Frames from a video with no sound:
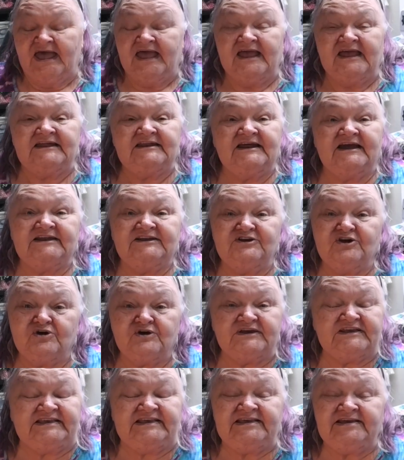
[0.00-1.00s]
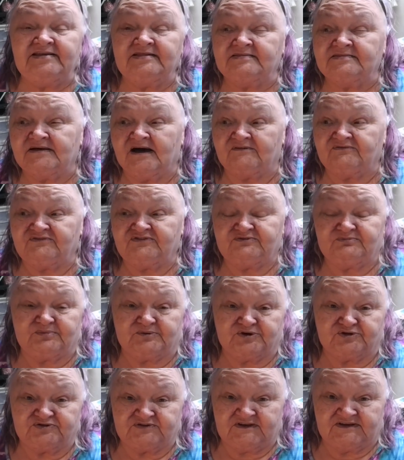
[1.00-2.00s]
And I know he loves
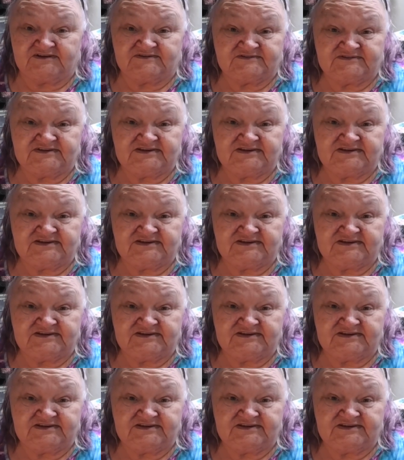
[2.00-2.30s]
birthdays.